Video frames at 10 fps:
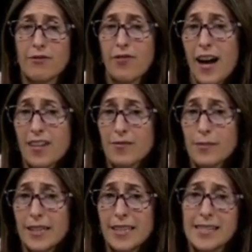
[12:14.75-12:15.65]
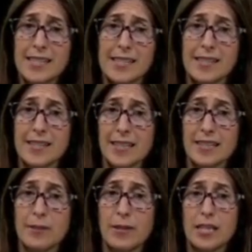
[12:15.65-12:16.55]
5 minutes to
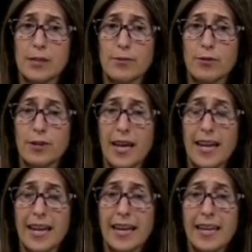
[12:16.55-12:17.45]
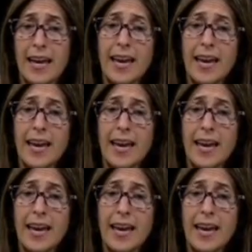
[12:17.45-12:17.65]
60 minutes before the headache,